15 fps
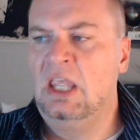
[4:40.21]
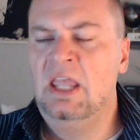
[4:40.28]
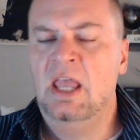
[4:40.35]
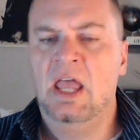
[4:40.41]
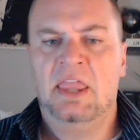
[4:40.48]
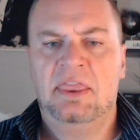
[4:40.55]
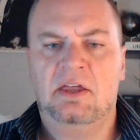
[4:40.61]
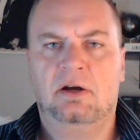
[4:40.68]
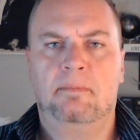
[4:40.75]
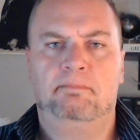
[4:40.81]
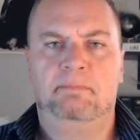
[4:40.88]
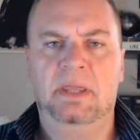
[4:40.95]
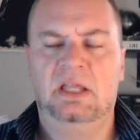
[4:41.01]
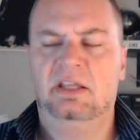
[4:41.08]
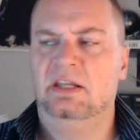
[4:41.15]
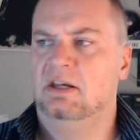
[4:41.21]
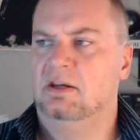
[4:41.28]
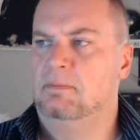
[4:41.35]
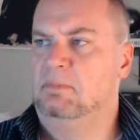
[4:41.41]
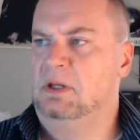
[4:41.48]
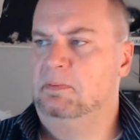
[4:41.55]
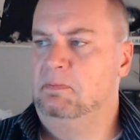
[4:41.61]
Their ability
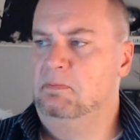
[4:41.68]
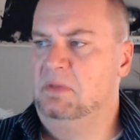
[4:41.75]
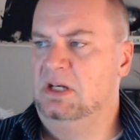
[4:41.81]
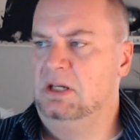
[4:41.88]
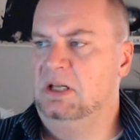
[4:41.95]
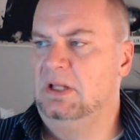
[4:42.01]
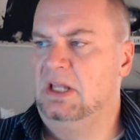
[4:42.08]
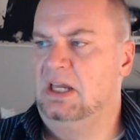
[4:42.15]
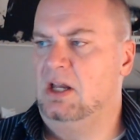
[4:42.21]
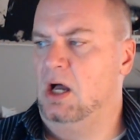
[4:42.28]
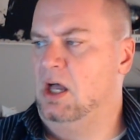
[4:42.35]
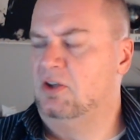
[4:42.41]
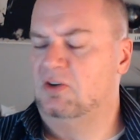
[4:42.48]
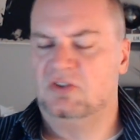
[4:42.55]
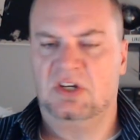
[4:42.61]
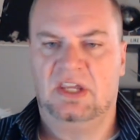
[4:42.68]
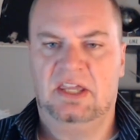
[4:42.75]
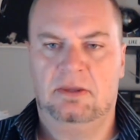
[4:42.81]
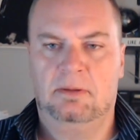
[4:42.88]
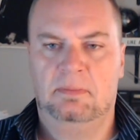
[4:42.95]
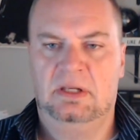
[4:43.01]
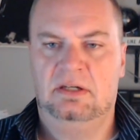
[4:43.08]
to manipulate others and get
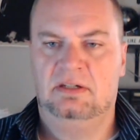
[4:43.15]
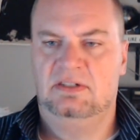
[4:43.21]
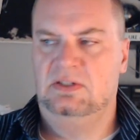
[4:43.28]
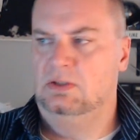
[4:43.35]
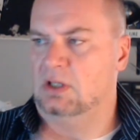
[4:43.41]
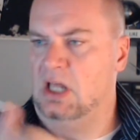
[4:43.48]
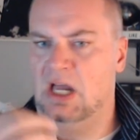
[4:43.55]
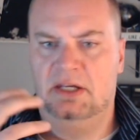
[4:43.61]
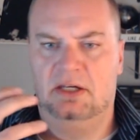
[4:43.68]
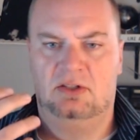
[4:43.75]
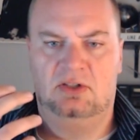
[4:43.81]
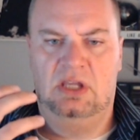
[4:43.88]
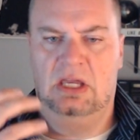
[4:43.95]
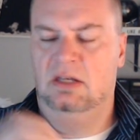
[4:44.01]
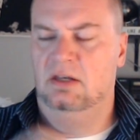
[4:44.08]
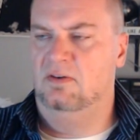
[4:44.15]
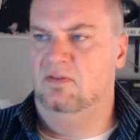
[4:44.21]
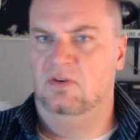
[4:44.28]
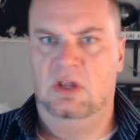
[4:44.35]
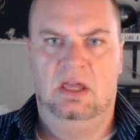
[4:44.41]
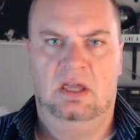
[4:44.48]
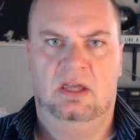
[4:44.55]
them into line
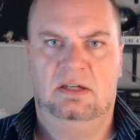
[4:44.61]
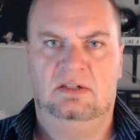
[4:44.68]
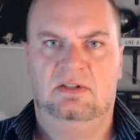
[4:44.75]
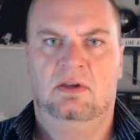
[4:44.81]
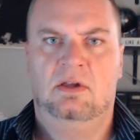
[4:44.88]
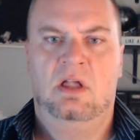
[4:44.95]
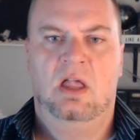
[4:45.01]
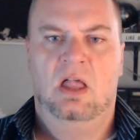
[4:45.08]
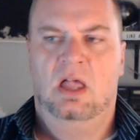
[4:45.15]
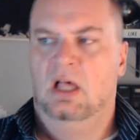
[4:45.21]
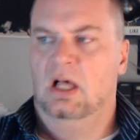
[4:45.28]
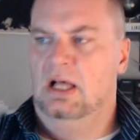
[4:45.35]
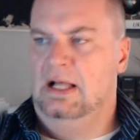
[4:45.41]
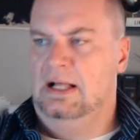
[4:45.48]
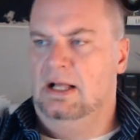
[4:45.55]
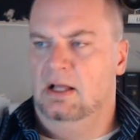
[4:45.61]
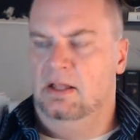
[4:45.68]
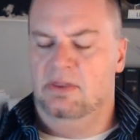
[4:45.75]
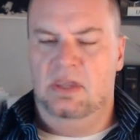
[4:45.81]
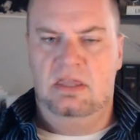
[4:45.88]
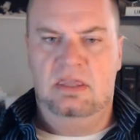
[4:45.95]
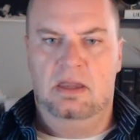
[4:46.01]
and
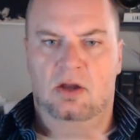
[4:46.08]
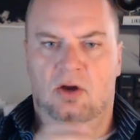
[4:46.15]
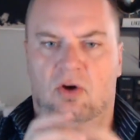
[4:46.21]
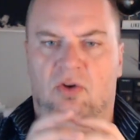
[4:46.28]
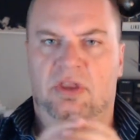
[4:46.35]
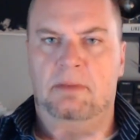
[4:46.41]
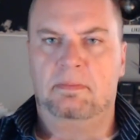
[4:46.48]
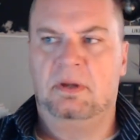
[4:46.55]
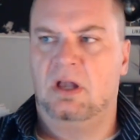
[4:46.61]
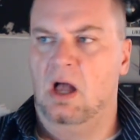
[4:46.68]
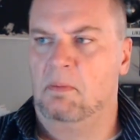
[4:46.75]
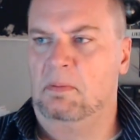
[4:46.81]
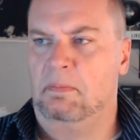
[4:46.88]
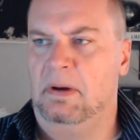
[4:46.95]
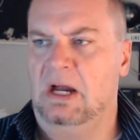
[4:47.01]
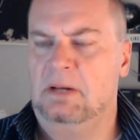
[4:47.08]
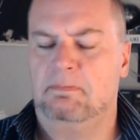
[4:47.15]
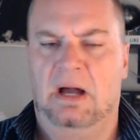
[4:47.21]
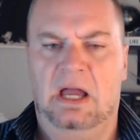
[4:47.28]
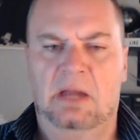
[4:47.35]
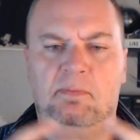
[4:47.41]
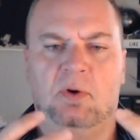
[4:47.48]
they become a Pied
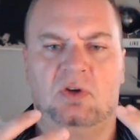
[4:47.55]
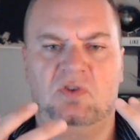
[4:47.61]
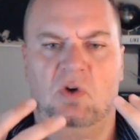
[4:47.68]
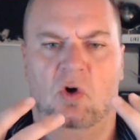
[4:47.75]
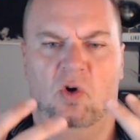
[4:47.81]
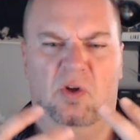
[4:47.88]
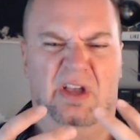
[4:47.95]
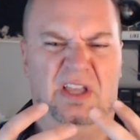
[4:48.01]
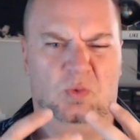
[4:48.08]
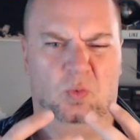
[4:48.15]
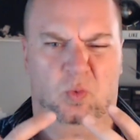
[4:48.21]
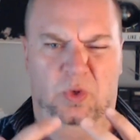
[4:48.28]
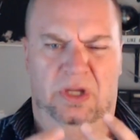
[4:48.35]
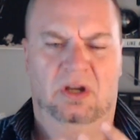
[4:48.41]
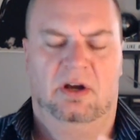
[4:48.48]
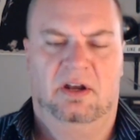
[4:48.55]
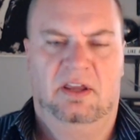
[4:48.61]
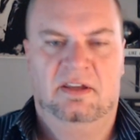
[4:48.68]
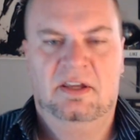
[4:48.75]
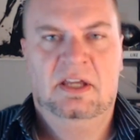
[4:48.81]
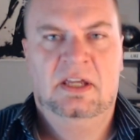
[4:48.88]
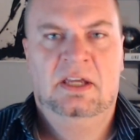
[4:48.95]
Piper. It's weird.
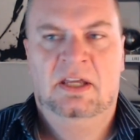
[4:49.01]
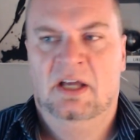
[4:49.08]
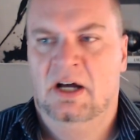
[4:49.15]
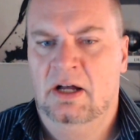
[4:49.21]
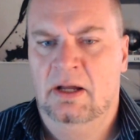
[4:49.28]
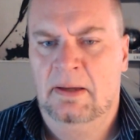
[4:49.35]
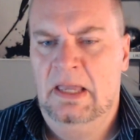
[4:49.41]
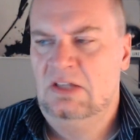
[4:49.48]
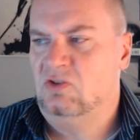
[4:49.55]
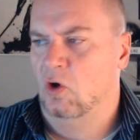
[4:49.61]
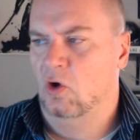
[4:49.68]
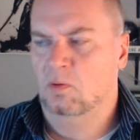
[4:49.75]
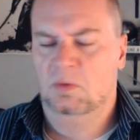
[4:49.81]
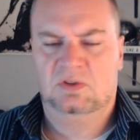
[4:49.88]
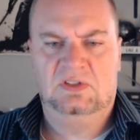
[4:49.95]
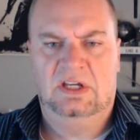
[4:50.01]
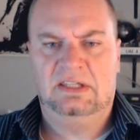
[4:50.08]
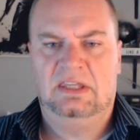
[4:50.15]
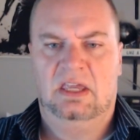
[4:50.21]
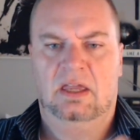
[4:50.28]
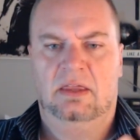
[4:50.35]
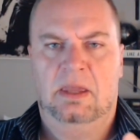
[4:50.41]
It's almost like
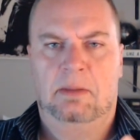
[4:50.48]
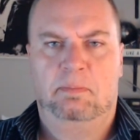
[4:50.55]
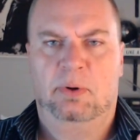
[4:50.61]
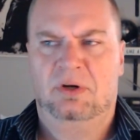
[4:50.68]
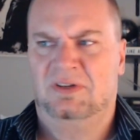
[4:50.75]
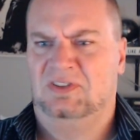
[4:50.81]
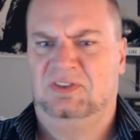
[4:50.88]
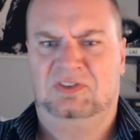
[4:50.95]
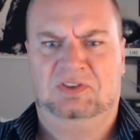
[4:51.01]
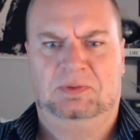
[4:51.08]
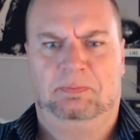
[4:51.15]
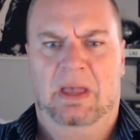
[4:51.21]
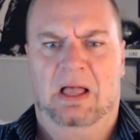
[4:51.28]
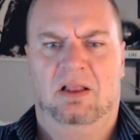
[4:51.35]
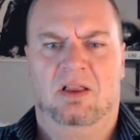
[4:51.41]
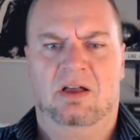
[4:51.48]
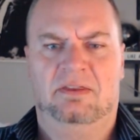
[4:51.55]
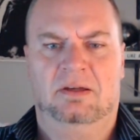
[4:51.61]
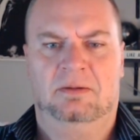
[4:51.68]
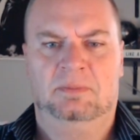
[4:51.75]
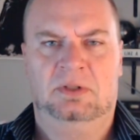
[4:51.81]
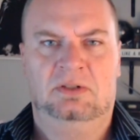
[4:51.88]
they put a spell on
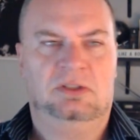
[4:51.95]
them.